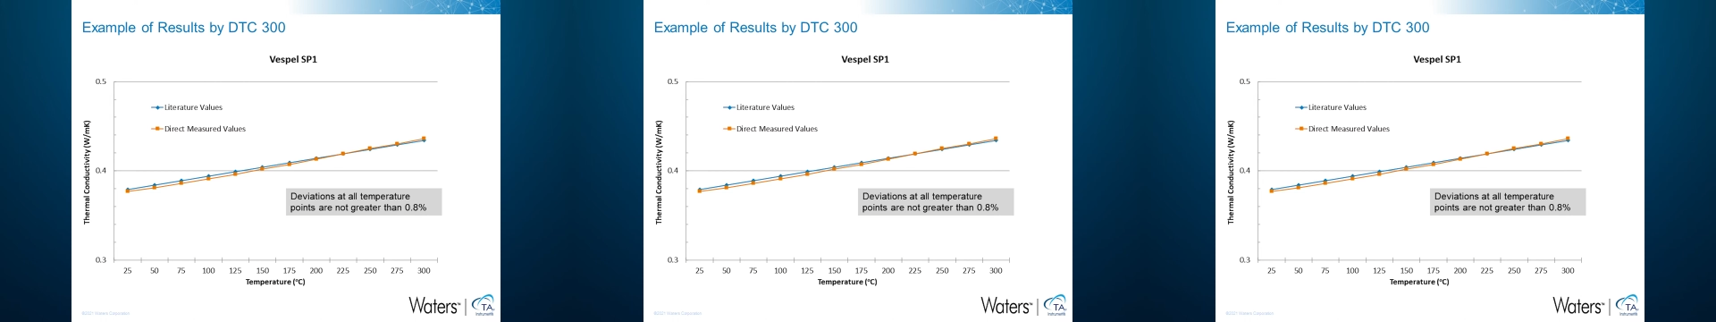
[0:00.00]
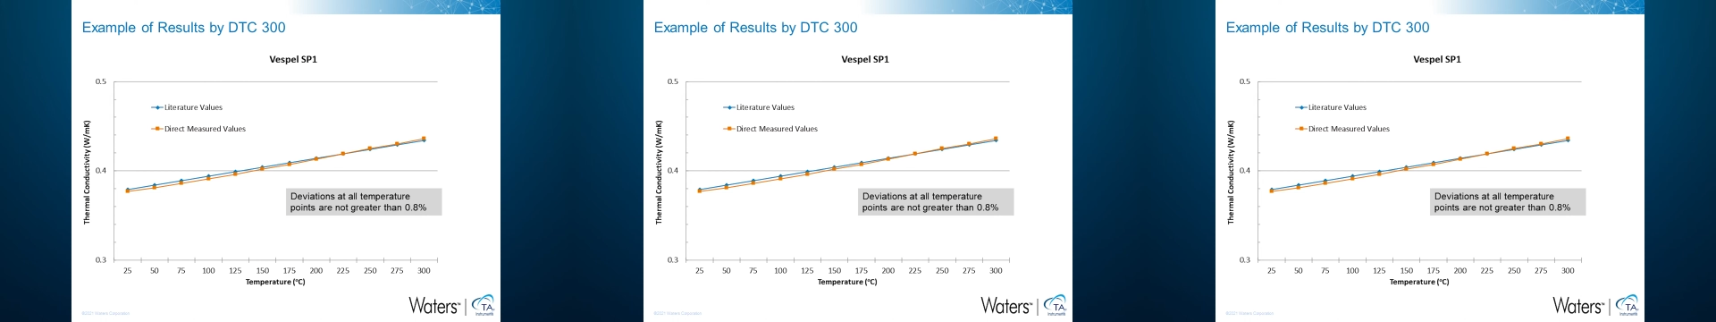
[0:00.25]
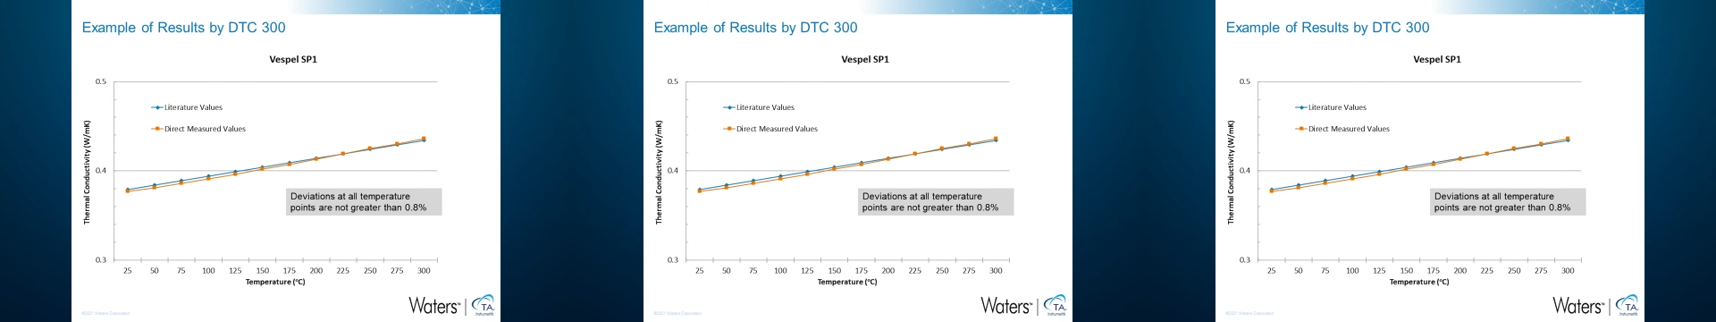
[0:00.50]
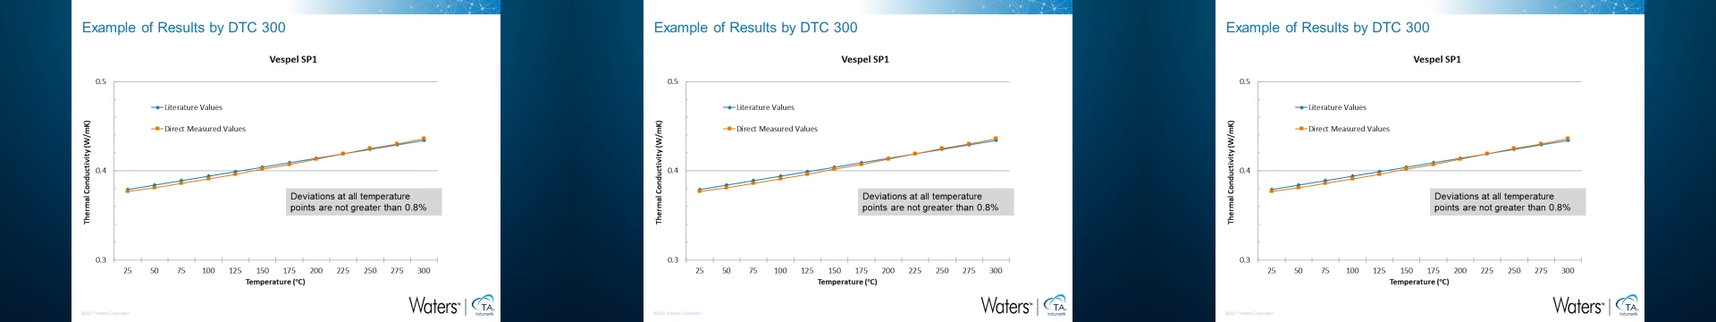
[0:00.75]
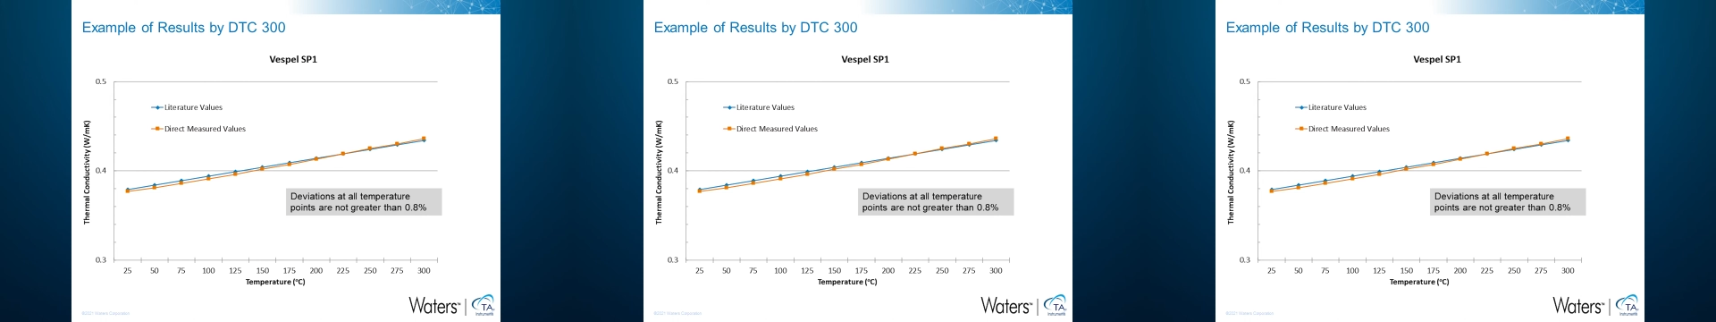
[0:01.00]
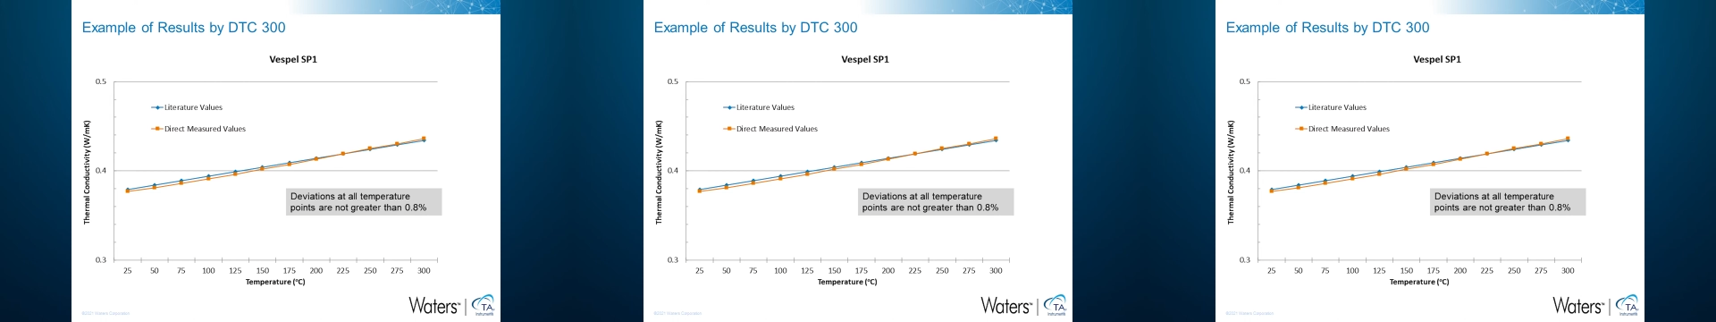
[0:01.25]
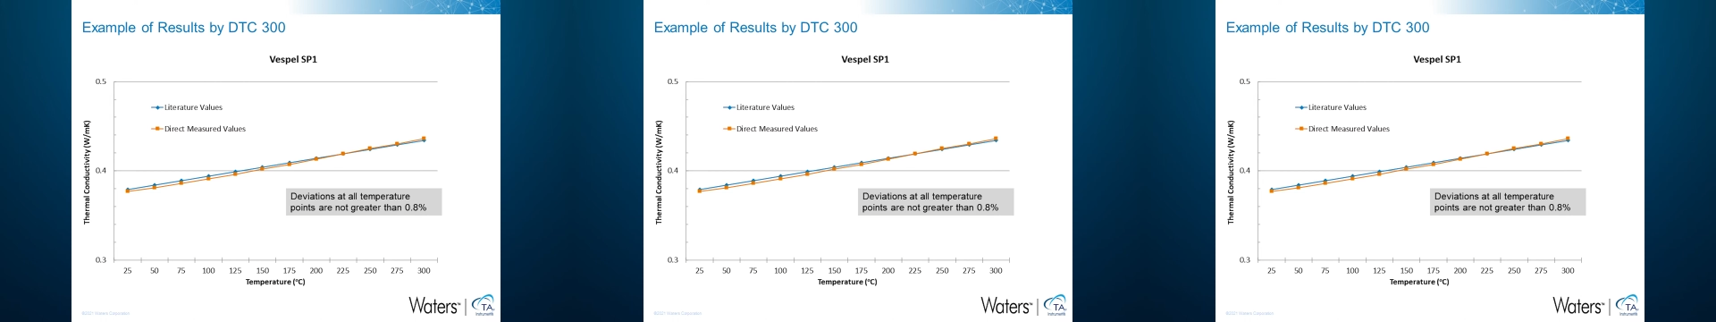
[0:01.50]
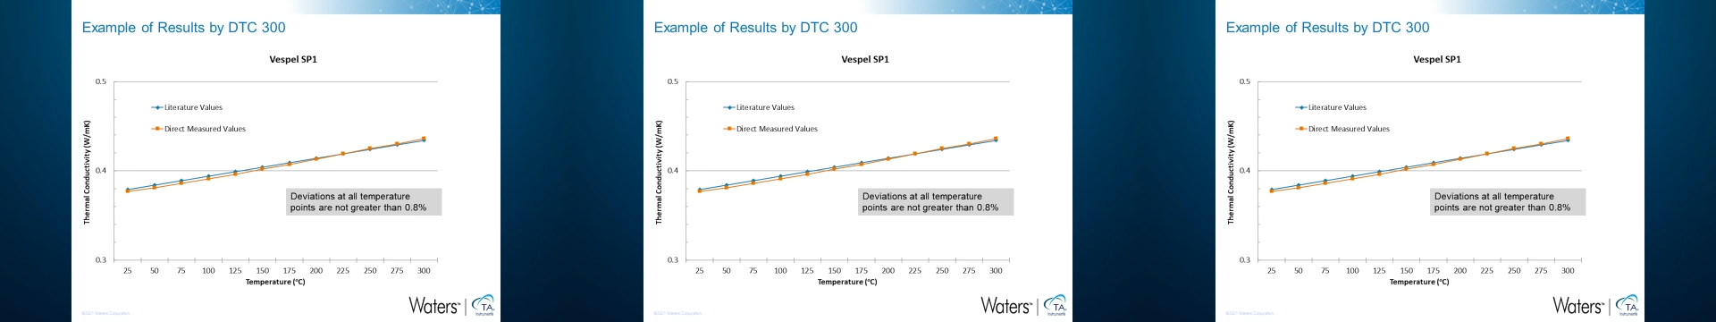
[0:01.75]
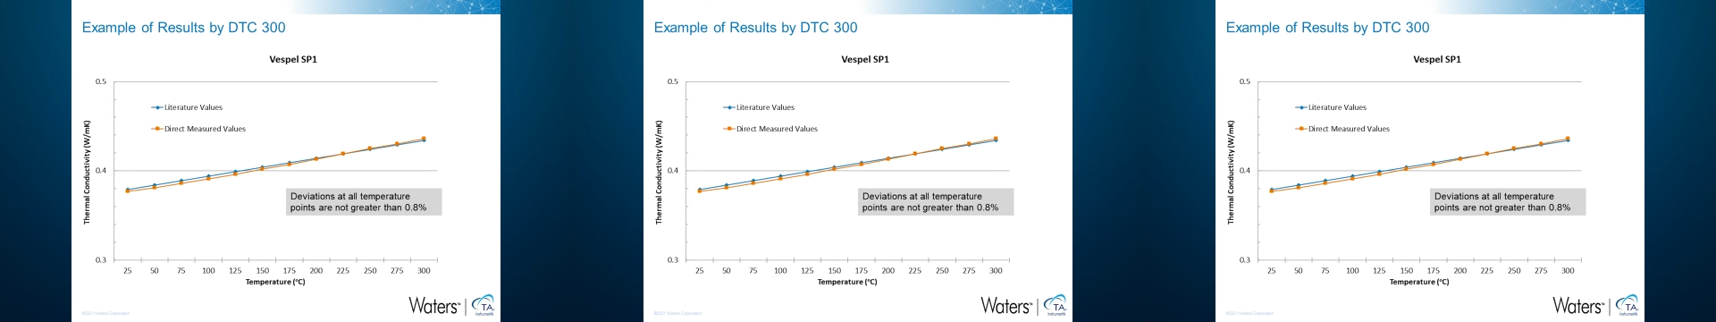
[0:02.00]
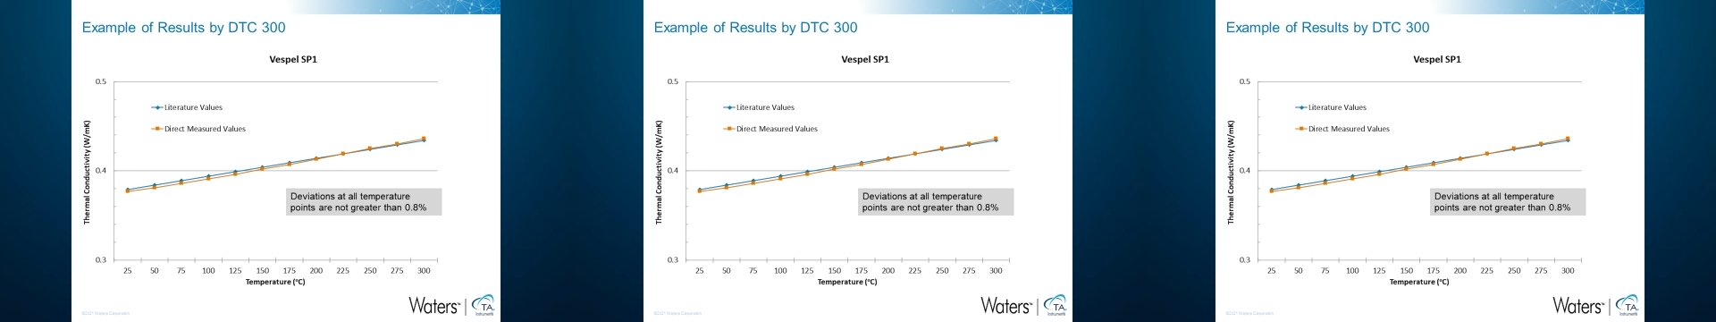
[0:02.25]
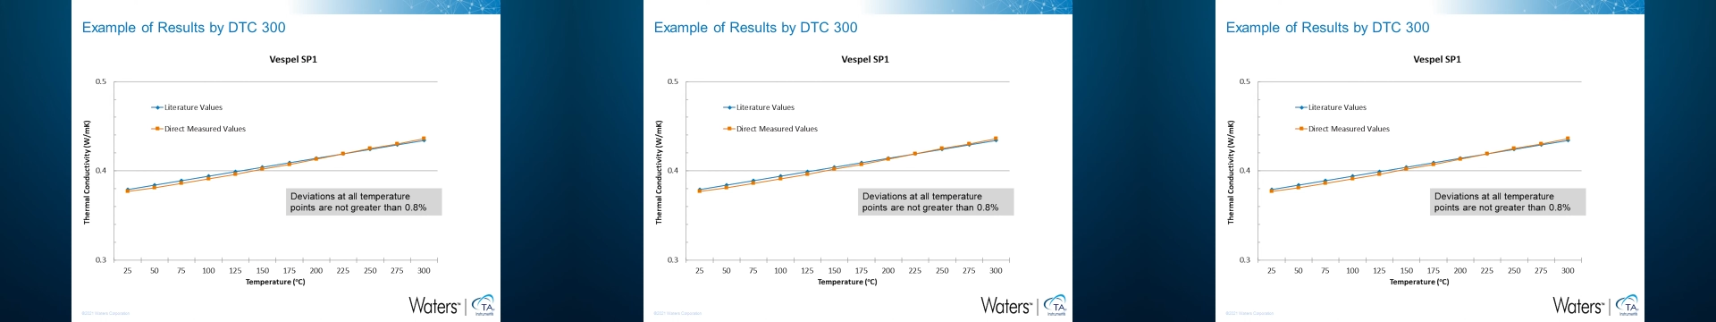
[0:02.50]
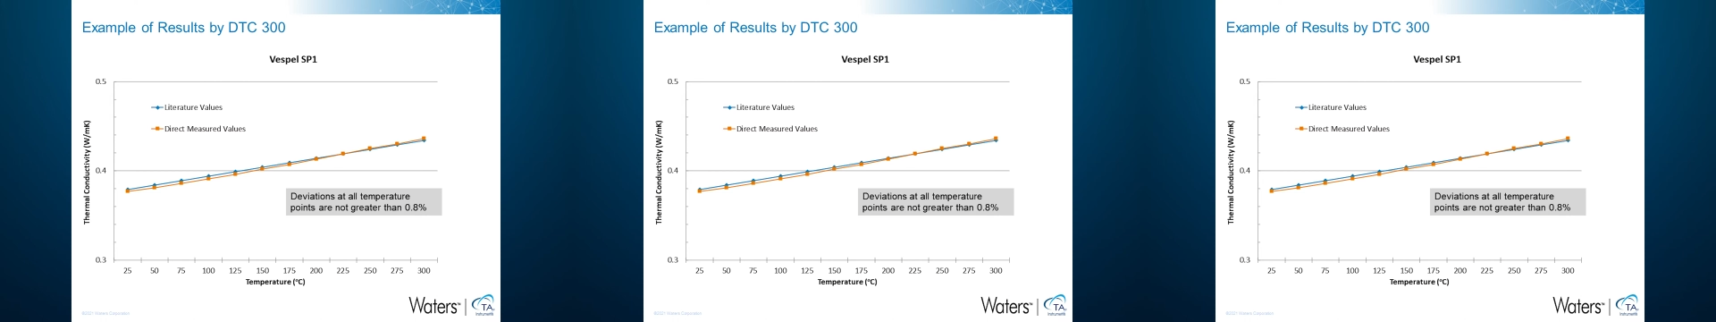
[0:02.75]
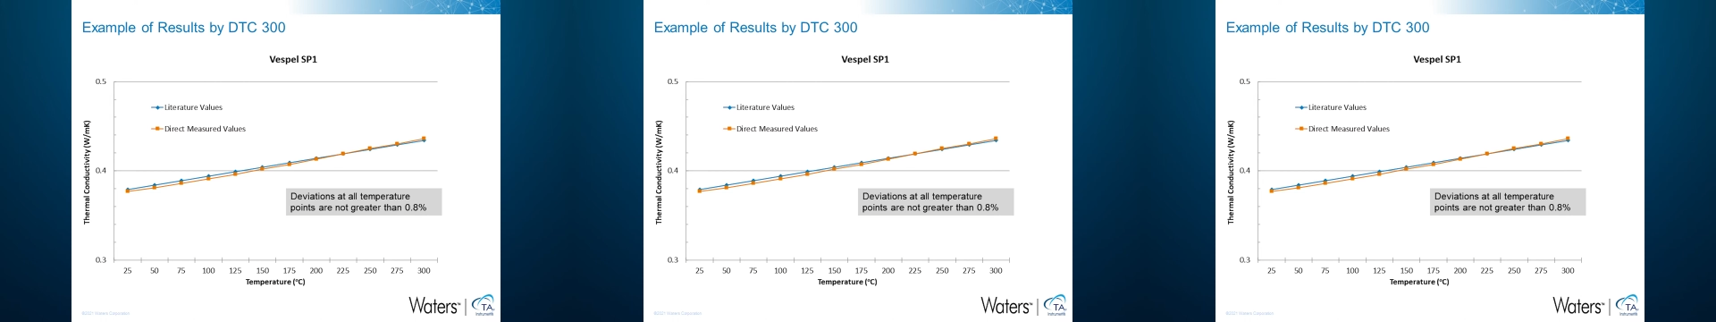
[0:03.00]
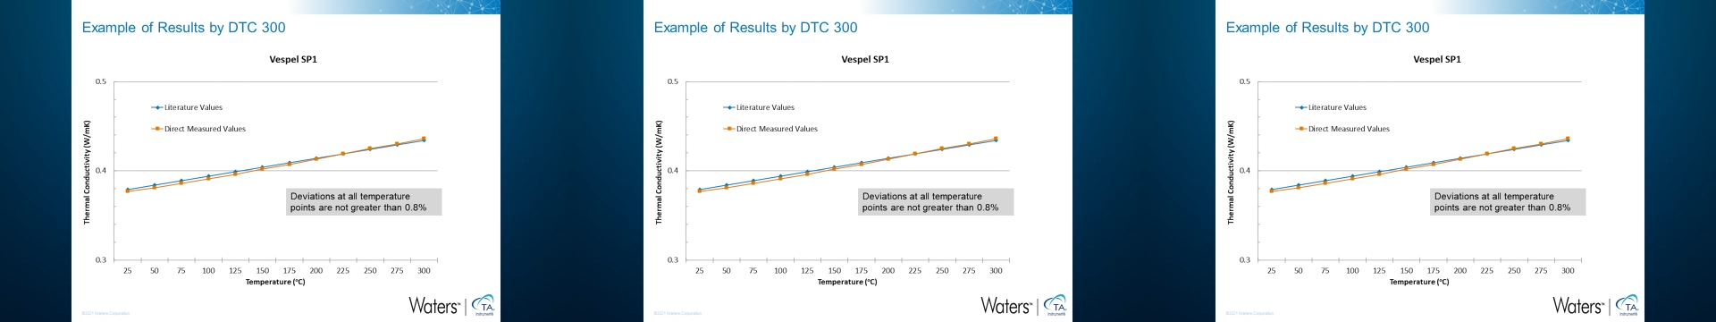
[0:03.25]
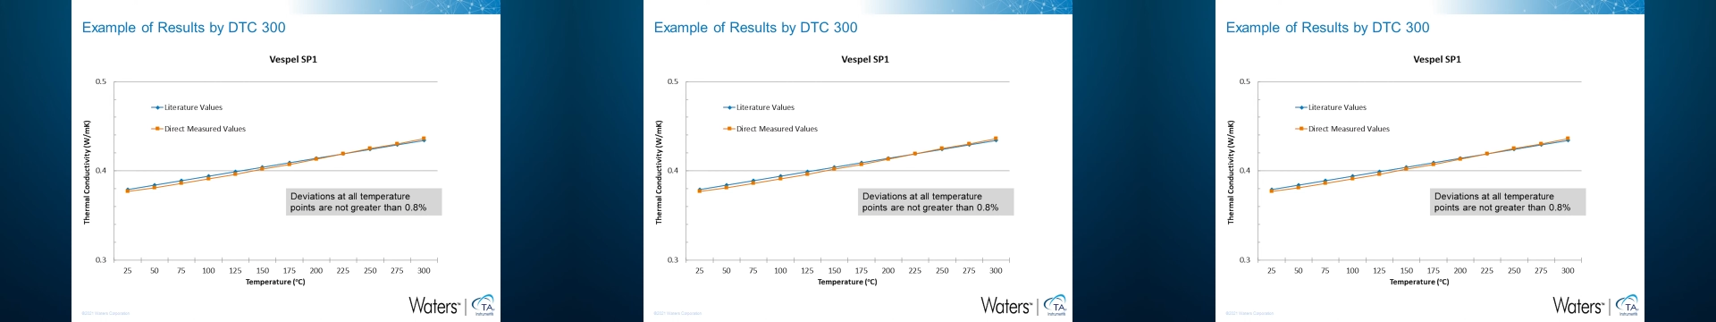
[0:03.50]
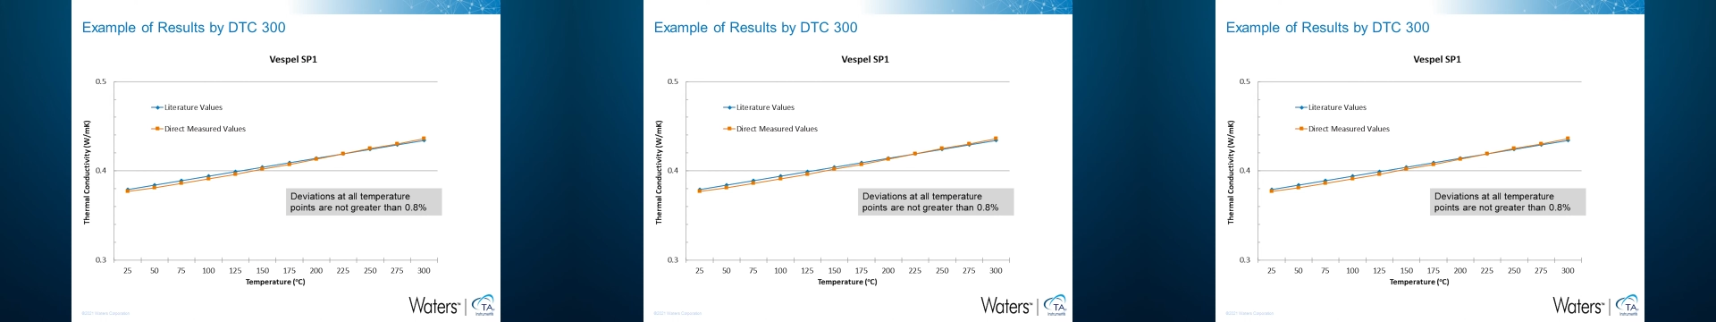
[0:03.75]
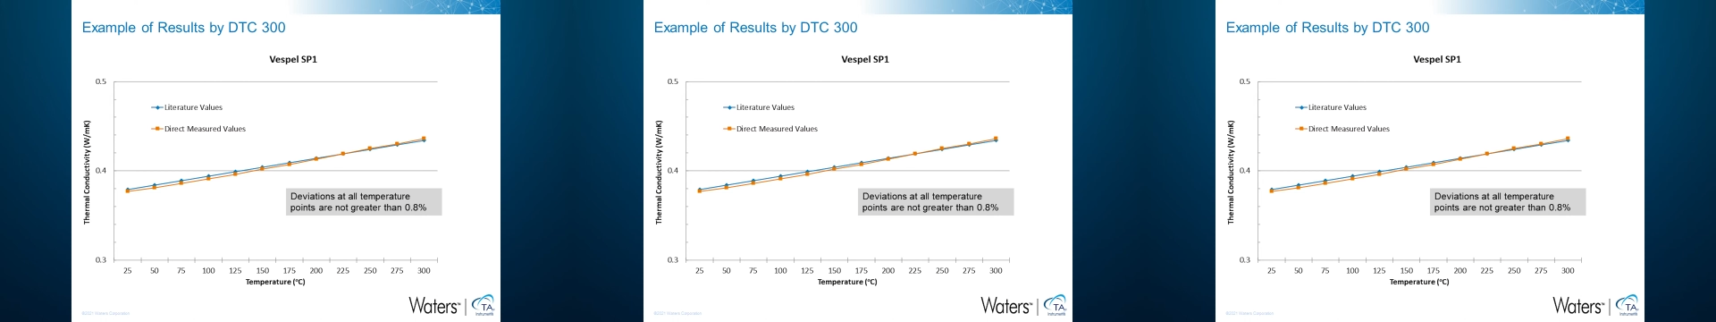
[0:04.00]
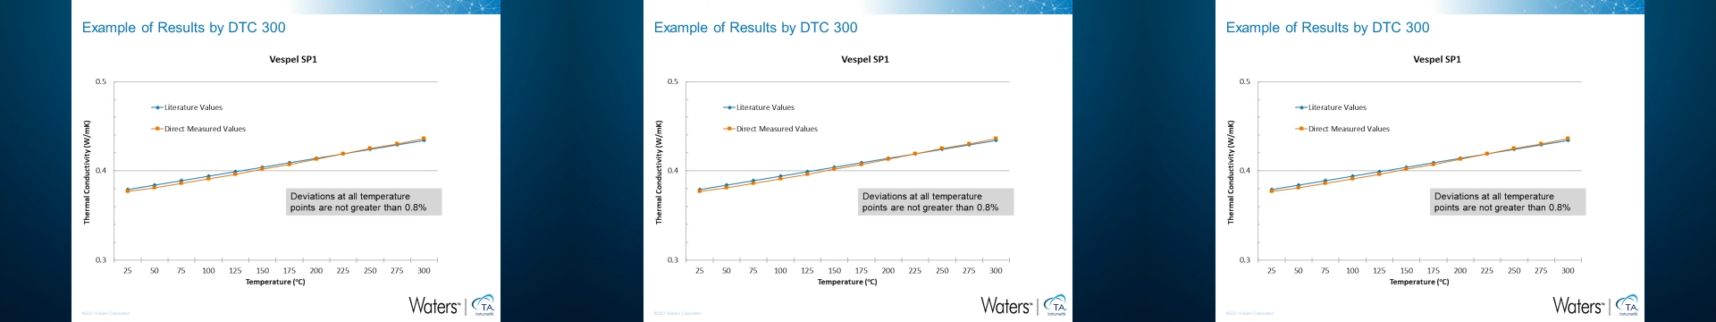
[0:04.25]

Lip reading: [unreadable: no face in view]